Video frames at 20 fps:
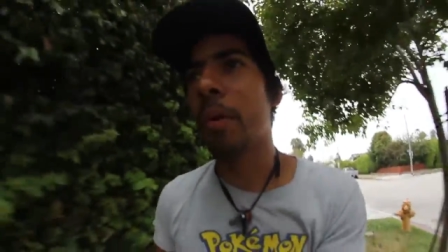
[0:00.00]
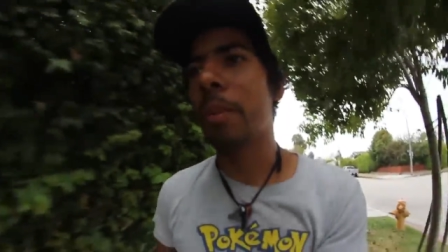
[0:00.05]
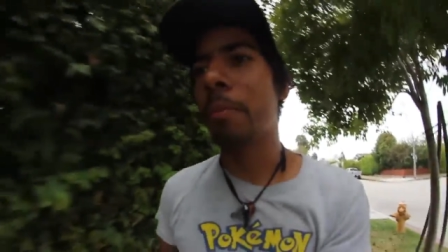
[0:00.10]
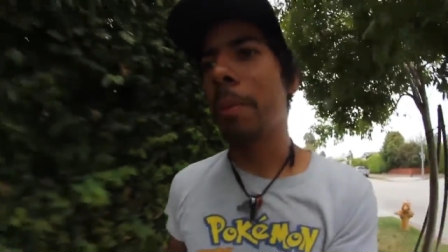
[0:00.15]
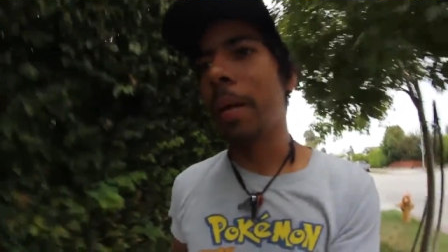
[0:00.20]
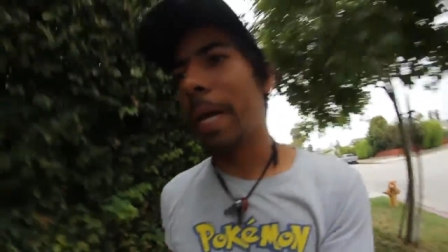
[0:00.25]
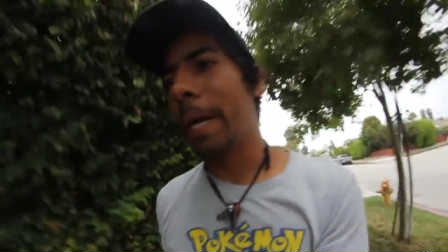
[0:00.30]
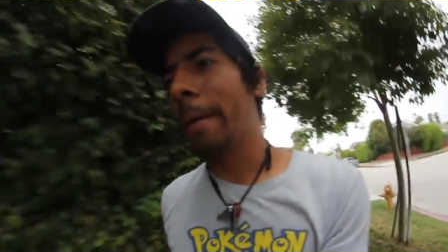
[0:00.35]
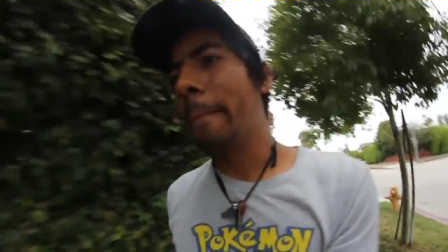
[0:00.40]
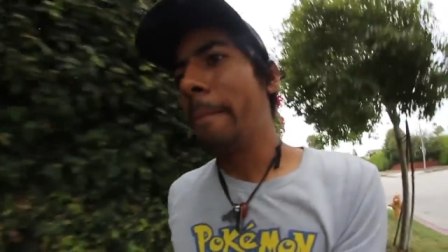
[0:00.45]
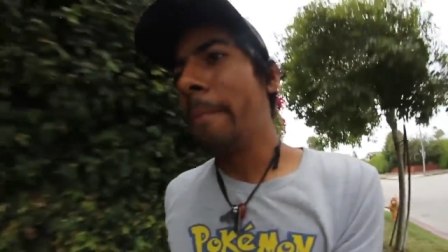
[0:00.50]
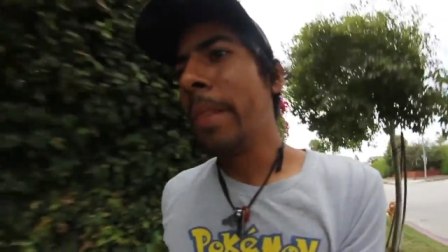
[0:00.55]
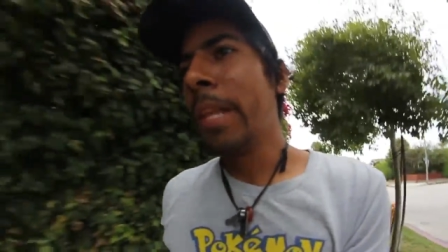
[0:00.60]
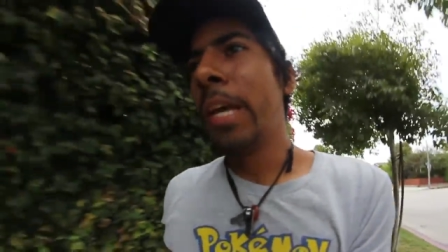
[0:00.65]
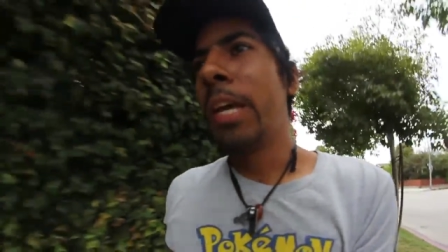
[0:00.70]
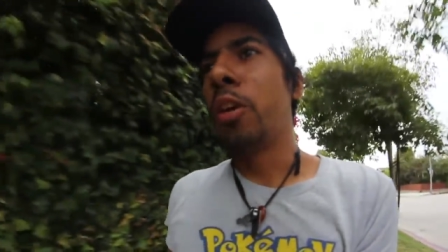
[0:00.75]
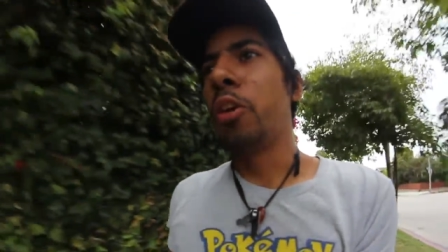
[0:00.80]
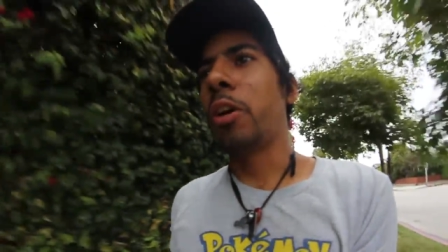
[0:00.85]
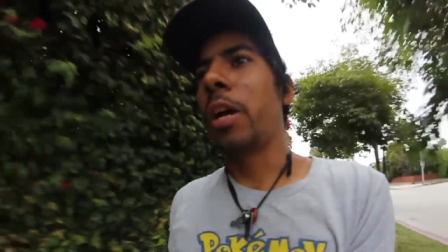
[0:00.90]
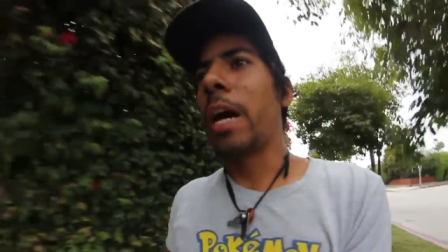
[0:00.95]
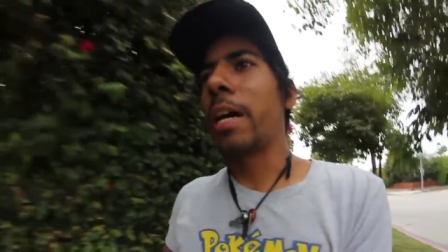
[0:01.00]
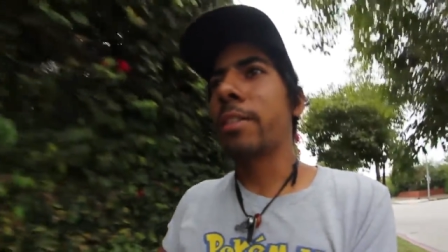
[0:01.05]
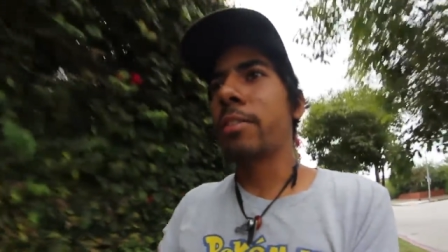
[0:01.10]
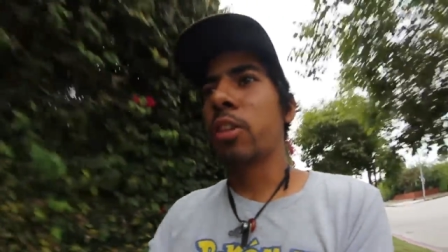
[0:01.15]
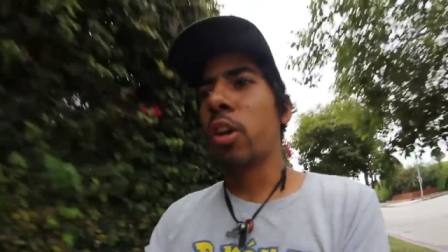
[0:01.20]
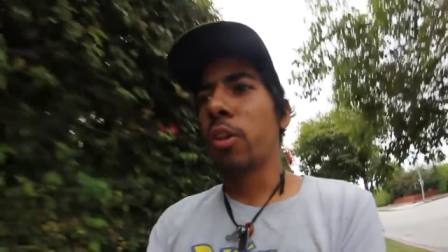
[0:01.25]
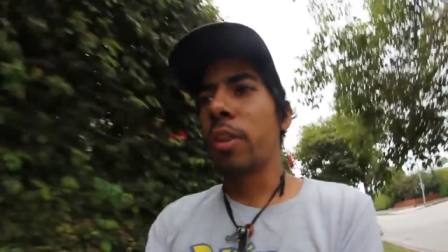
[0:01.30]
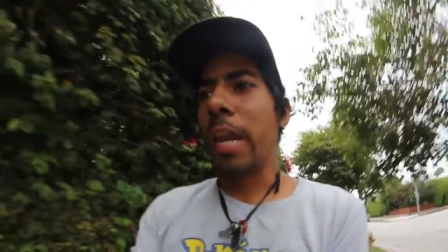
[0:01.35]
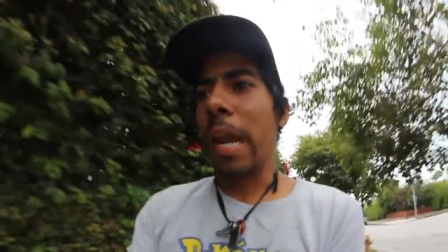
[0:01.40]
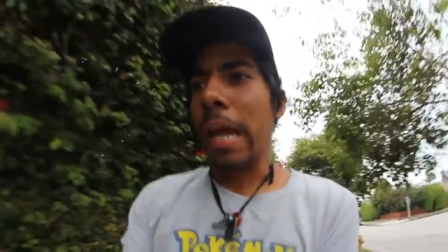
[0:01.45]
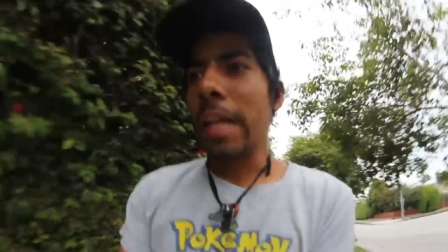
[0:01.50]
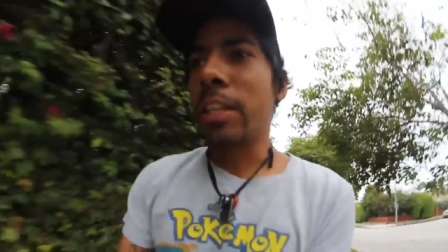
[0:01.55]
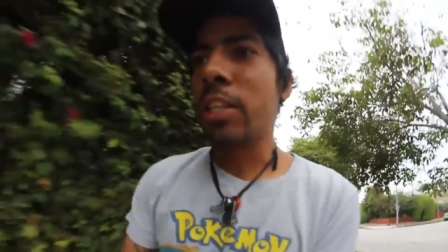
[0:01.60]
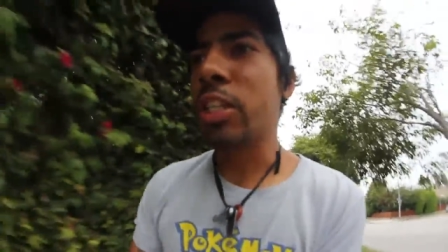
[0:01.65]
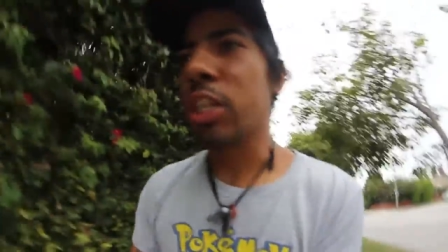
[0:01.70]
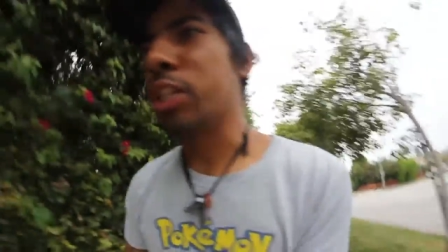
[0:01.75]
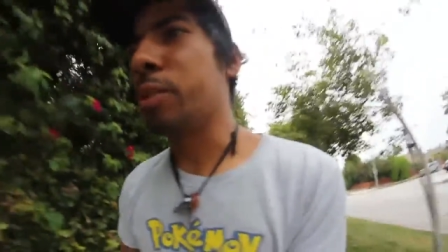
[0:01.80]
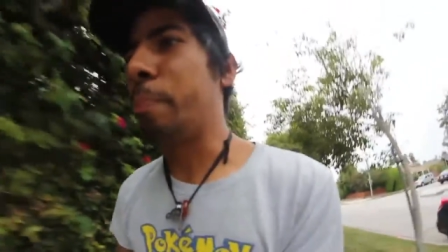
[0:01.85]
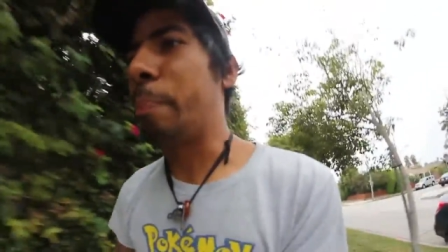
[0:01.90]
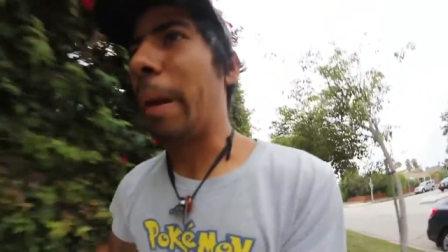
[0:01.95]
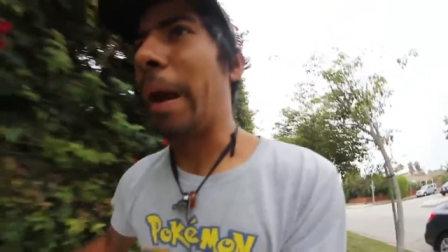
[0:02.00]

with me, you guys know that I just